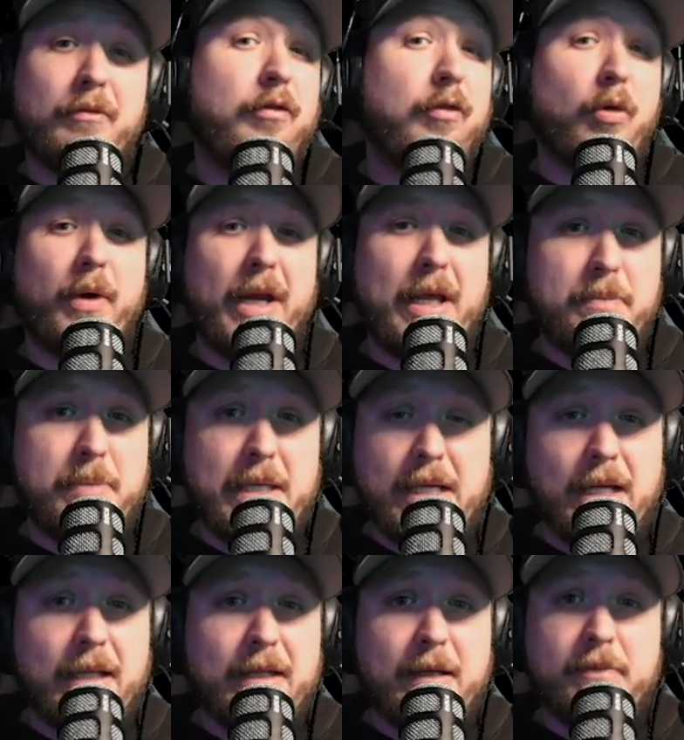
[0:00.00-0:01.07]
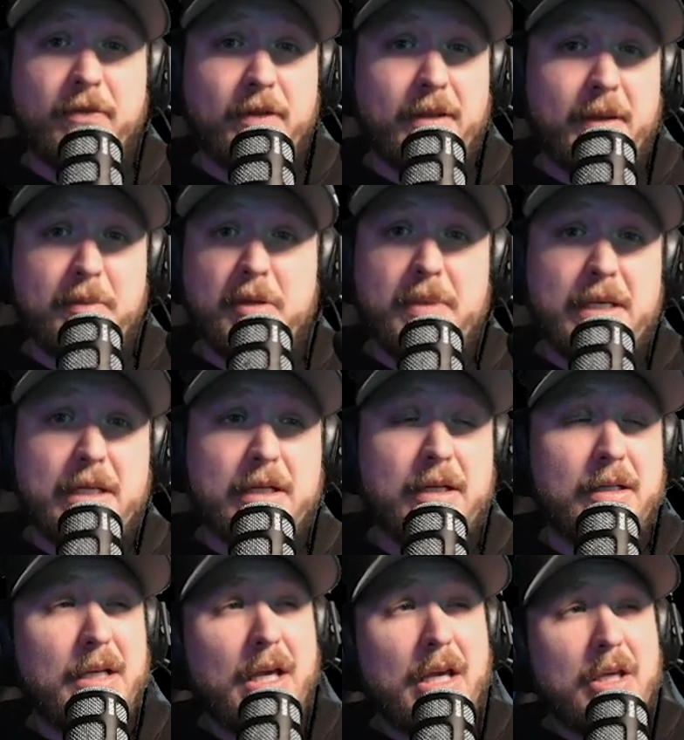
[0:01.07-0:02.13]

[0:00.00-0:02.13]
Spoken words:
4 AP on them for them to be good,